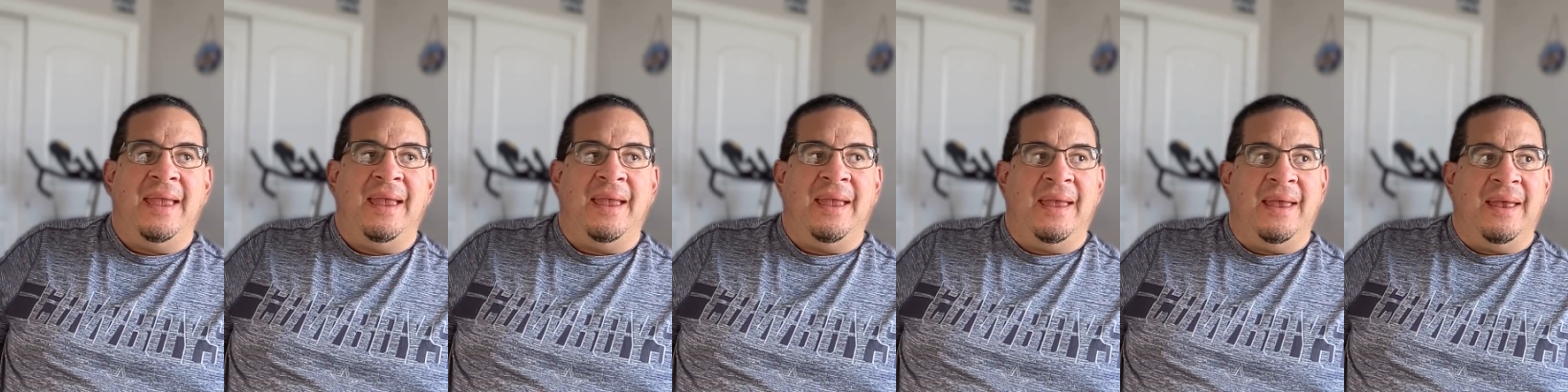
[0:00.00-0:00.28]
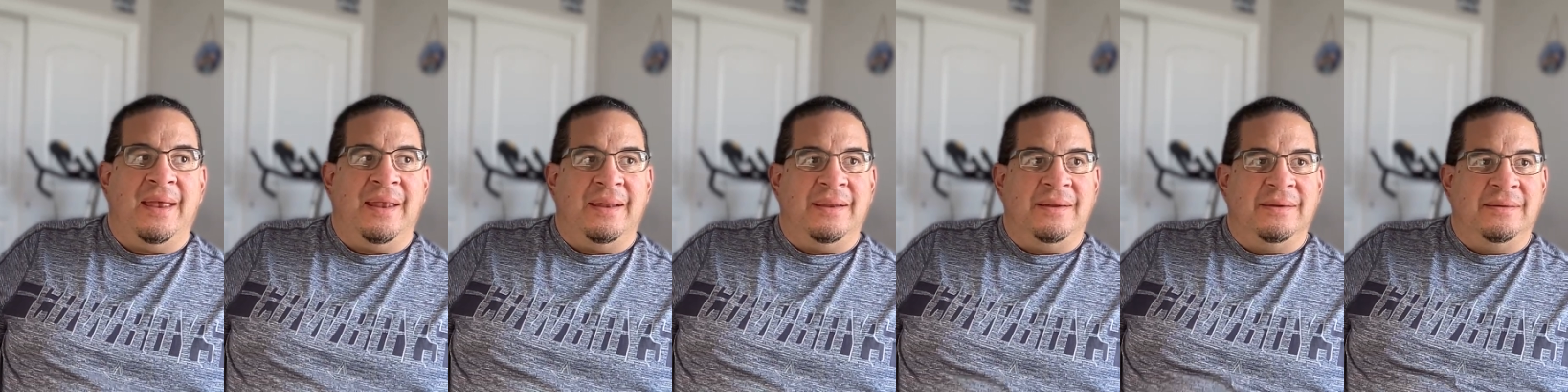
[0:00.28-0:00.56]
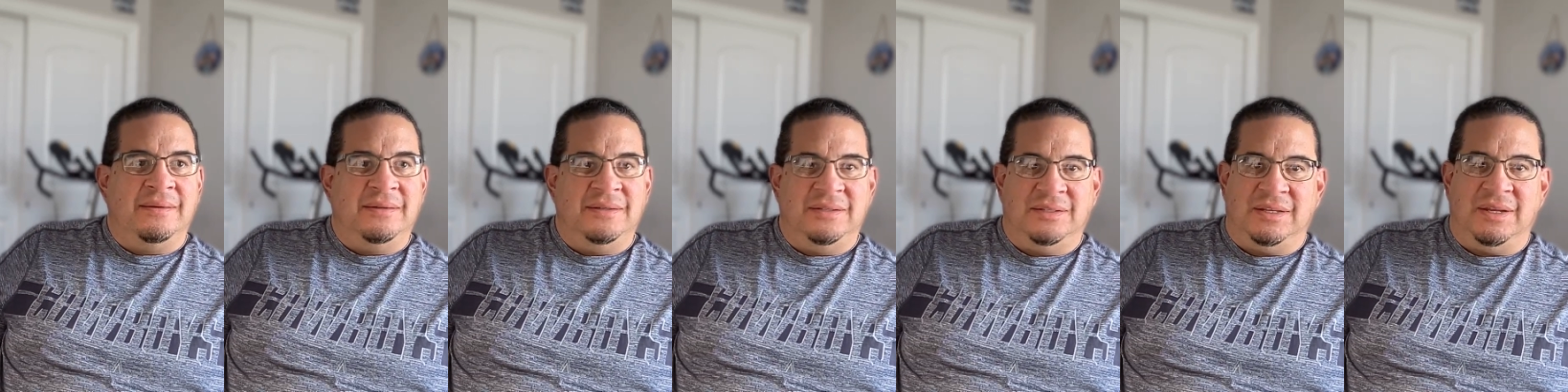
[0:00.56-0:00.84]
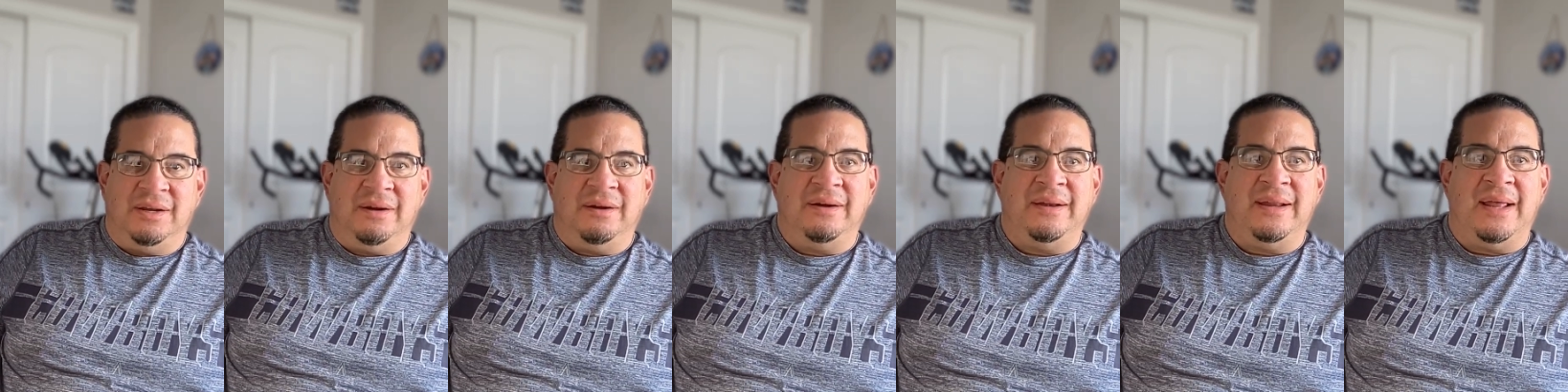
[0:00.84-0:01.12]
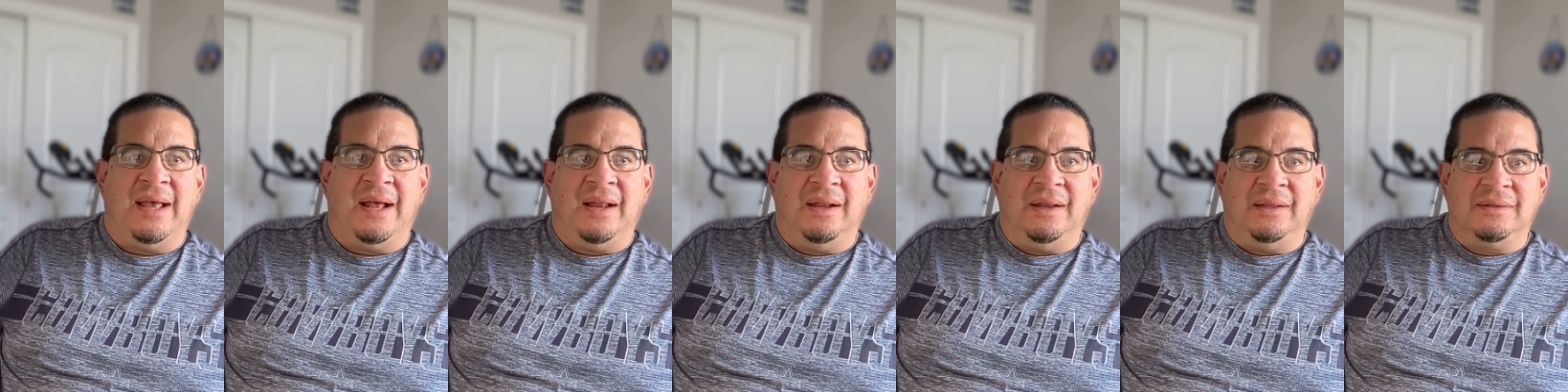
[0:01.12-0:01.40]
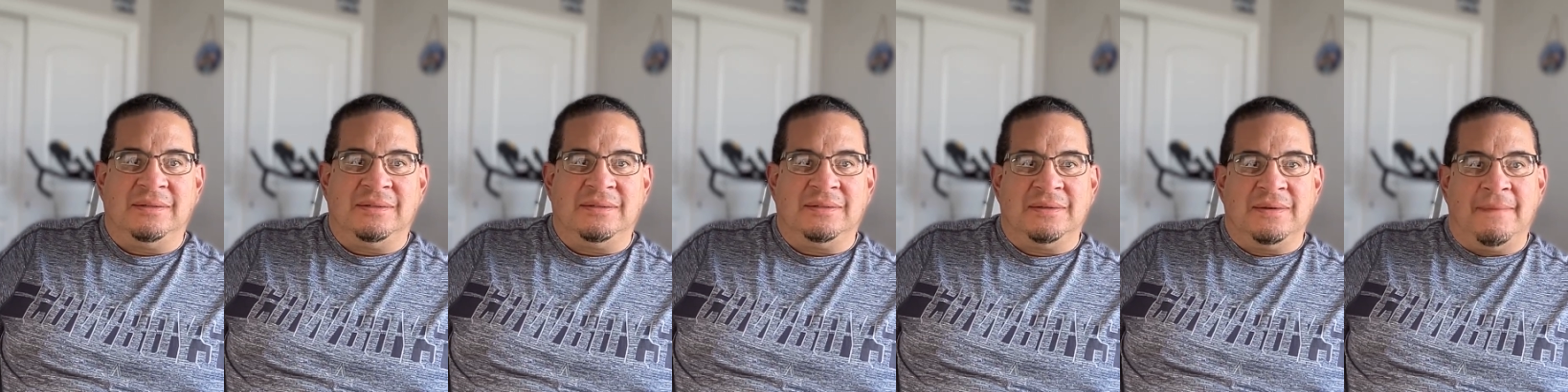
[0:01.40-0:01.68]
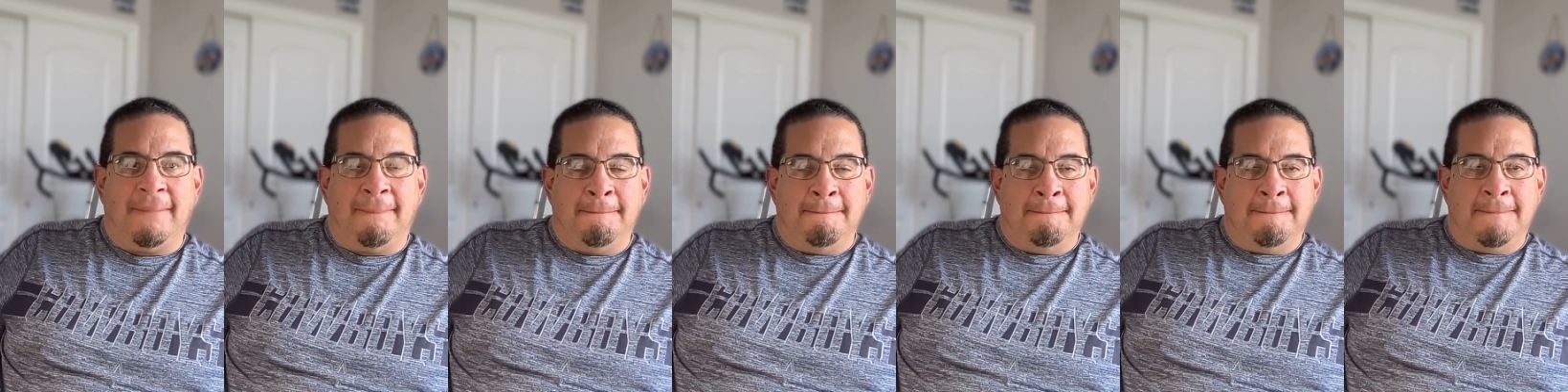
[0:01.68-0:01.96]
And he's there in Dallas.
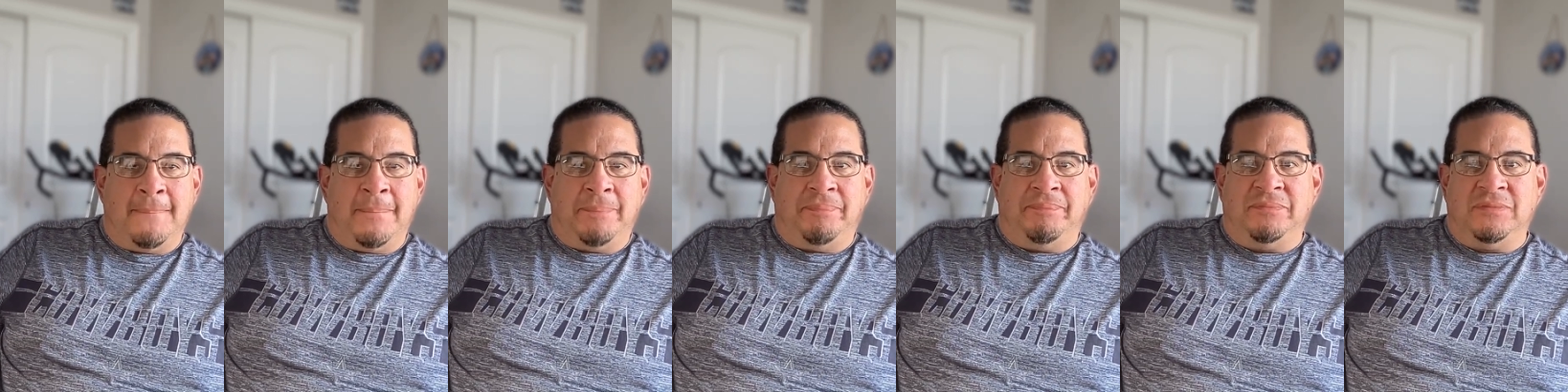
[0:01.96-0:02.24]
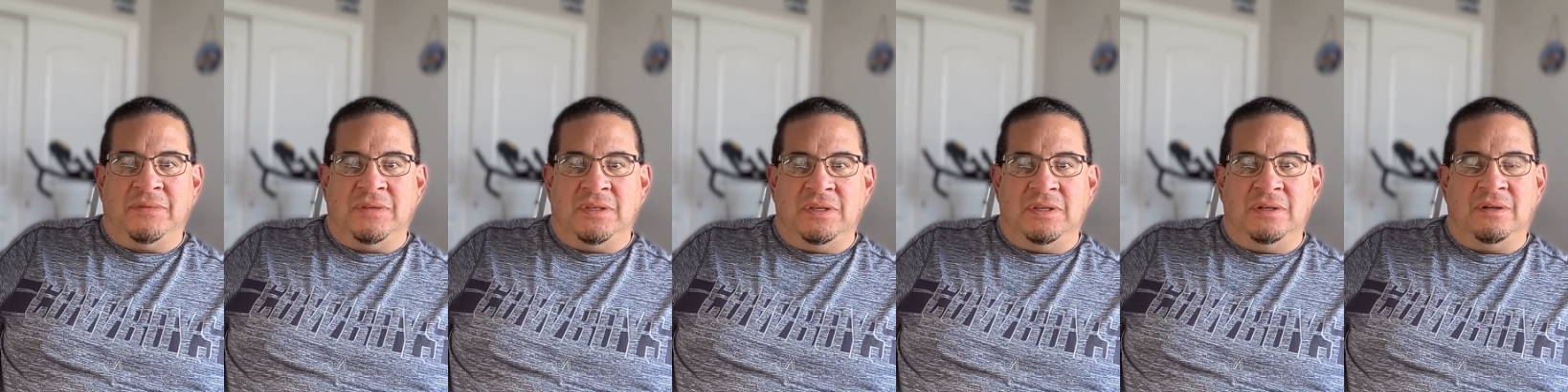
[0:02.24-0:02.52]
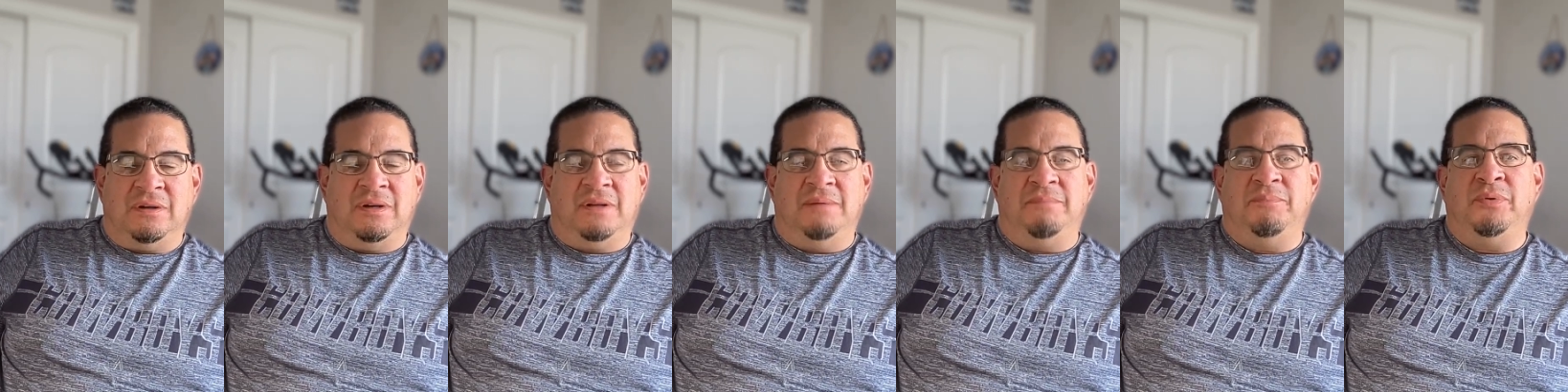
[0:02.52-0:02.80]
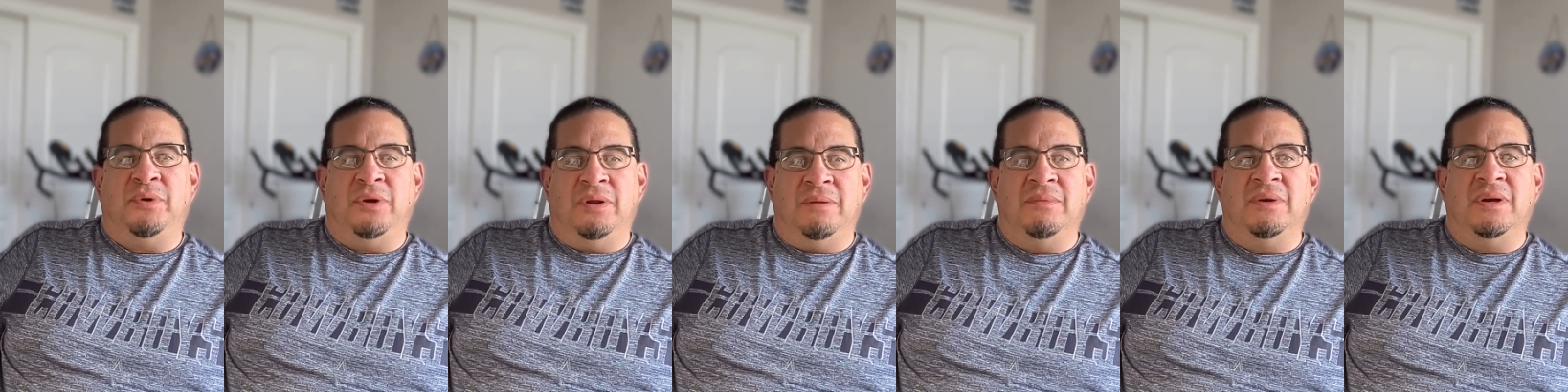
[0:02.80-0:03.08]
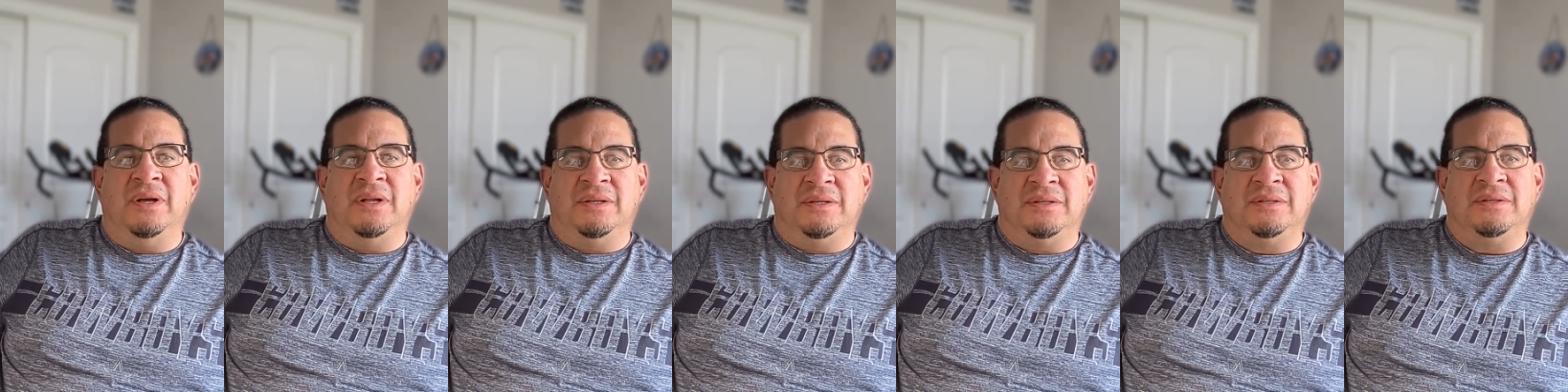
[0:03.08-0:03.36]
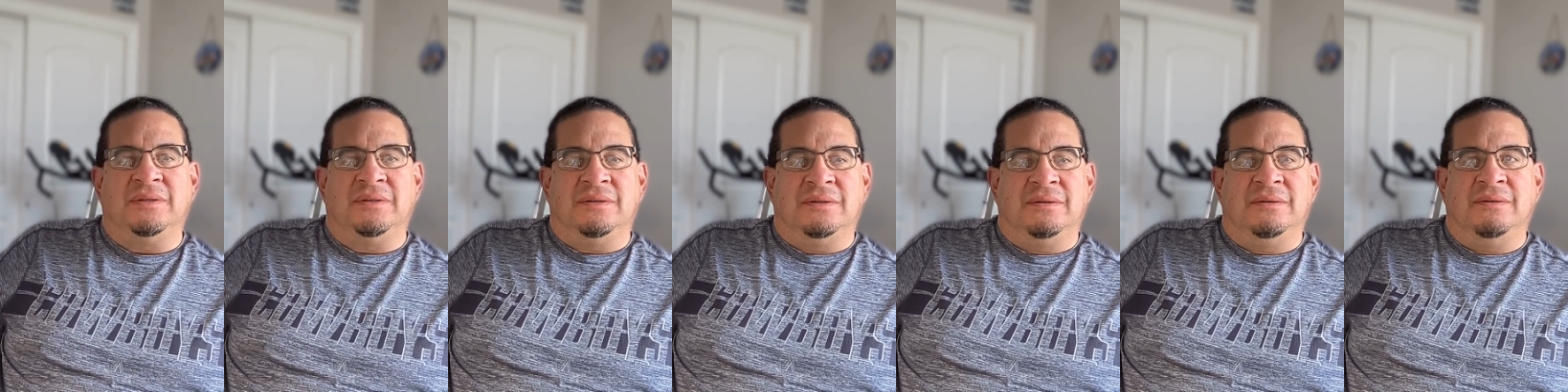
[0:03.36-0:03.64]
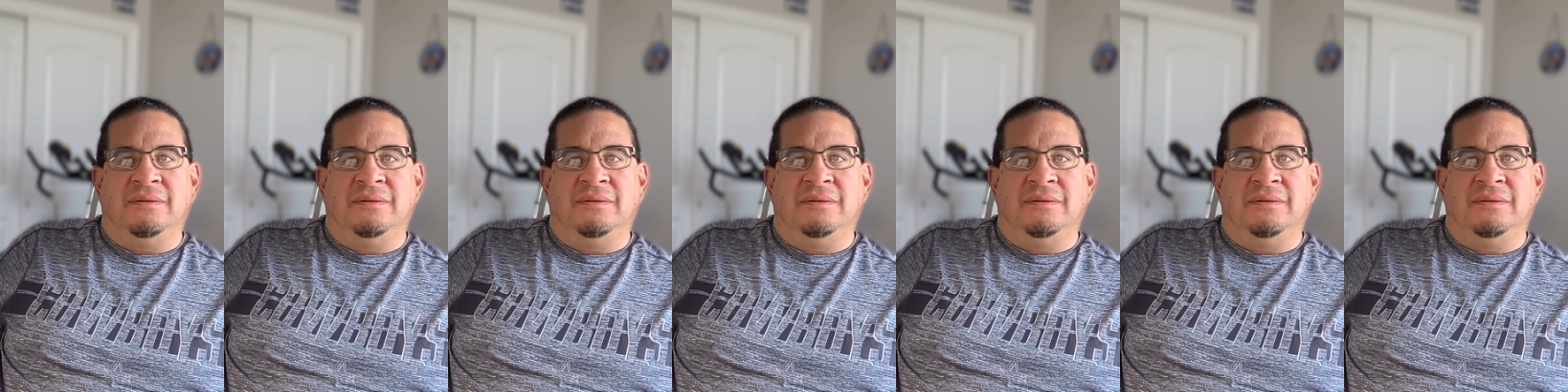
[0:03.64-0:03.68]
He pretty much